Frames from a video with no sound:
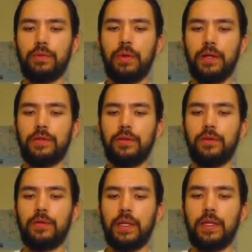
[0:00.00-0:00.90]

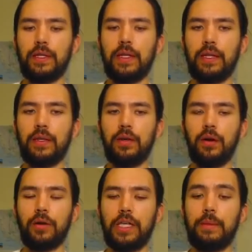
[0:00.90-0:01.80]
monsters and the
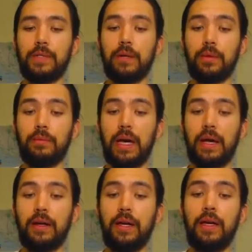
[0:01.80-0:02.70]
card keeps coming back,